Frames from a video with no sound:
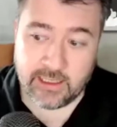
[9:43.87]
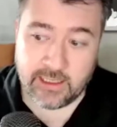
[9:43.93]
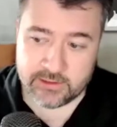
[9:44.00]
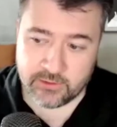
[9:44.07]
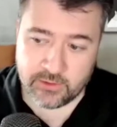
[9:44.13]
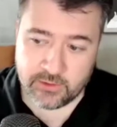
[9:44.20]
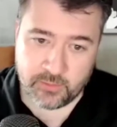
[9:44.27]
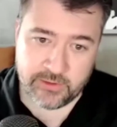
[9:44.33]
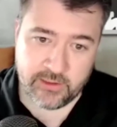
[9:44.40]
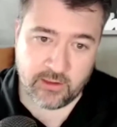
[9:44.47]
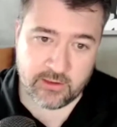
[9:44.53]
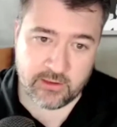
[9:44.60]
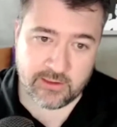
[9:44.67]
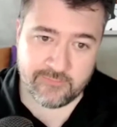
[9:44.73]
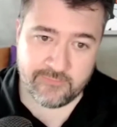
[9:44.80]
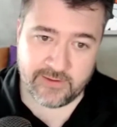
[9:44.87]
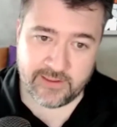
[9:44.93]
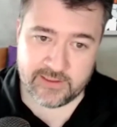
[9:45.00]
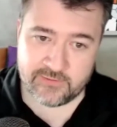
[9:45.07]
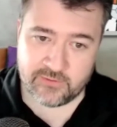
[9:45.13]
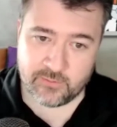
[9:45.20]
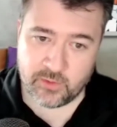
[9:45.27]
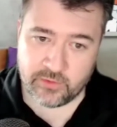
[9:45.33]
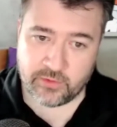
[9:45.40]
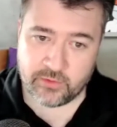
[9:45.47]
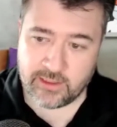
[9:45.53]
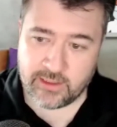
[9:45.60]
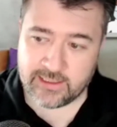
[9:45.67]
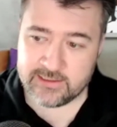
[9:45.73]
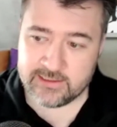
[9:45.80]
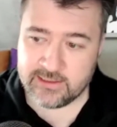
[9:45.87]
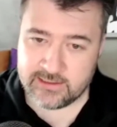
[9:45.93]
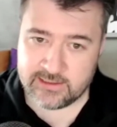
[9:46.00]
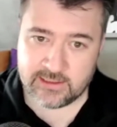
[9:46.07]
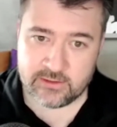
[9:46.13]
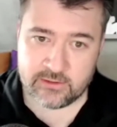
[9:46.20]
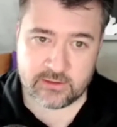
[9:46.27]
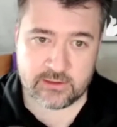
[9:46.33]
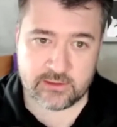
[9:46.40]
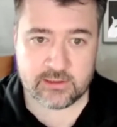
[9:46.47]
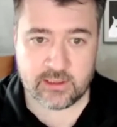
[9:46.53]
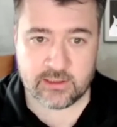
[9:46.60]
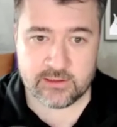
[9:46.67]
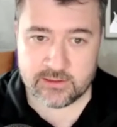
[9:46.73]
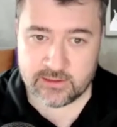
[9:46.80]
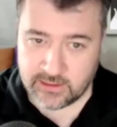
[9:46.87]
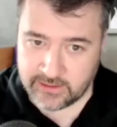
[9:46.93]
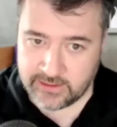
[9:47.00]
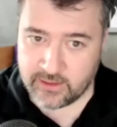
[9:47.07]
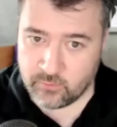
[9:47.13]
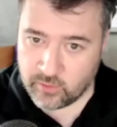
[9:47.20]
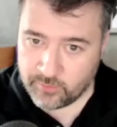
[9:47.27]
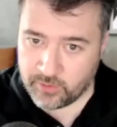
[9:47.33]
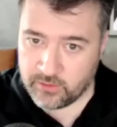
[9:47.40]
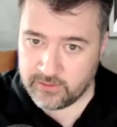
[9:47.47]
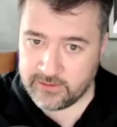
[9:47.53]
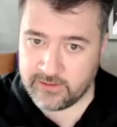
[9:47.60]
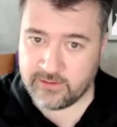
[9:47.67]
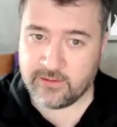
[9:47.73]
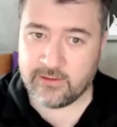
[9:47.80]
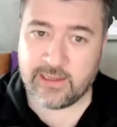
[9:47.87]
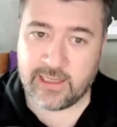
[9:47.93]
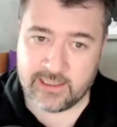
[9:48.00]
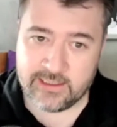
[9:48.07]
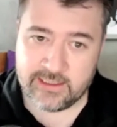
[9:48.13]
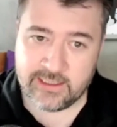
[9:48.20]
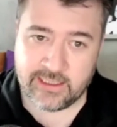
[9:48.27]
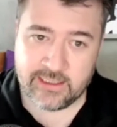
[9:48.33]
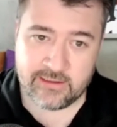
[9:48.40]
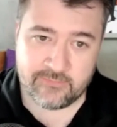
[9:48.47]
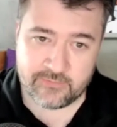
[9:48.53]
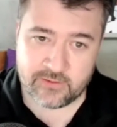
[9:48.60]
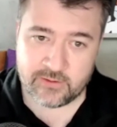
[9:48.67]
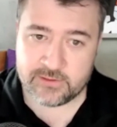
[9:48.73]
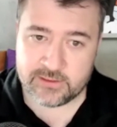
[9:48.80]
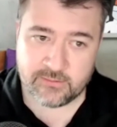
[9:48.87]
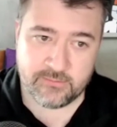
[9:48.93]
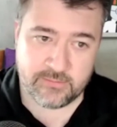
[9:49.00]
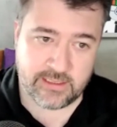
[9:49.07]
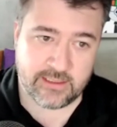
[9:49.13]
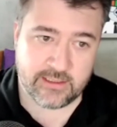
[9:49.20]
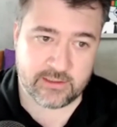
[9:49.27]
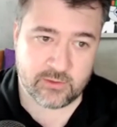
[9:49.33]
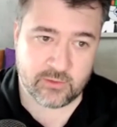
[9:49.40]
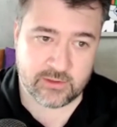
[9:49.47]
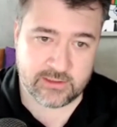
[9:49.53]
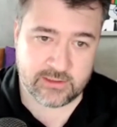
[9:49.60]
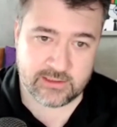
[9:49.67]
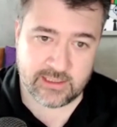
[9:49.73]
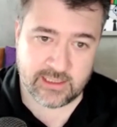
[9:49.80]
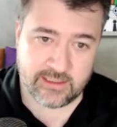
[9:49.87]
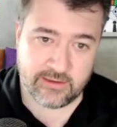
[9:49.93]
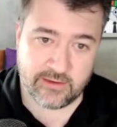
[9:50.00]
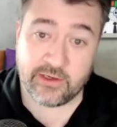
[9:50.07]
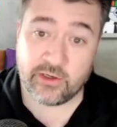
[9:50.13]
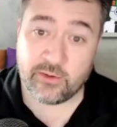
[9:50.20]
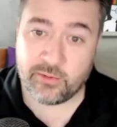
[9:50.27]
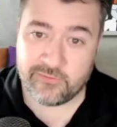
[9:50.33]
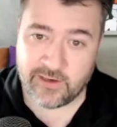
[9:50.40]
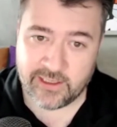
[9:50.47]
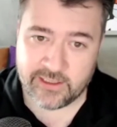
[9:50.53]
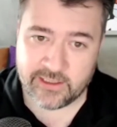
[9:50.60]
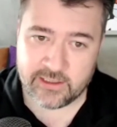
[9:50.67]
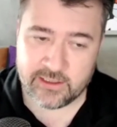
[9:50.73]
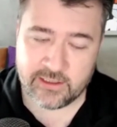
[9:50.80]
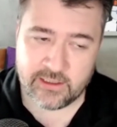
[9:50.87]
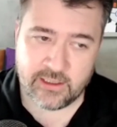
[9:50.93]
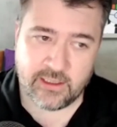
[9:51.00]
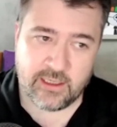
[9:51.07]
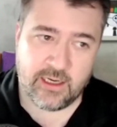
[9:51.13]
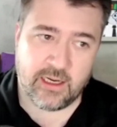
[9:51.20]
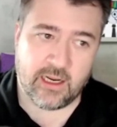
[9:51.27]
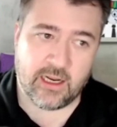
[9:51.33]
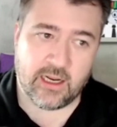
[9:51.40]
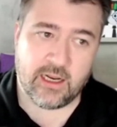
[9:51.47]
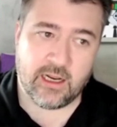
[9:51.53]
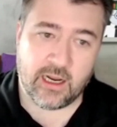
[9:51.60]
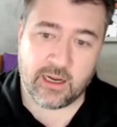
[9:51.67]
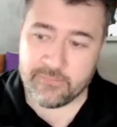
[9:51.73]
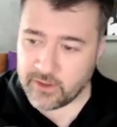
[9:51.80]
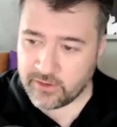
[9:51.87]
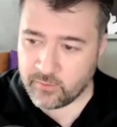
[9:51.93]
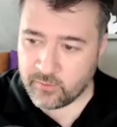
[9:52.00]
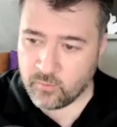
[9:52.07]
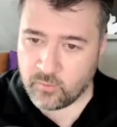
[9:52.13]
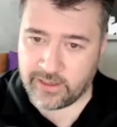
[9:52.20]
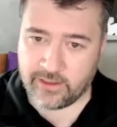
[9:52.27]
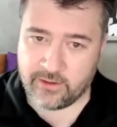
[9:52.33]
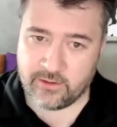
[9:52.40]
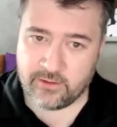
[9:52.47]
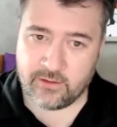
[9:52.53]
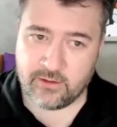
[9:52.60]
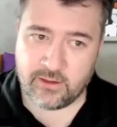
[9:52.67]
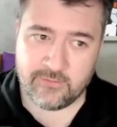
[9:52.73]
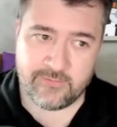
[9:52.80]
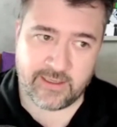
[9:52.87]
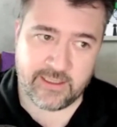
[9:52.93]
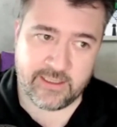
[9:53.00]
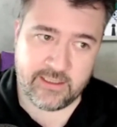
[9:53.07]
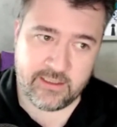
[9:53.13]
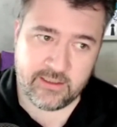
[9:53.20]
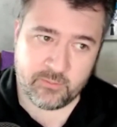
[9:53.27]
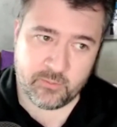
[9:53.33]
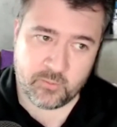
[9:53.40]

so the pre-logon phase for both Horizon and Citrix is because, again, we're pulling that data from some data sources that they're providing. I'm not aware of any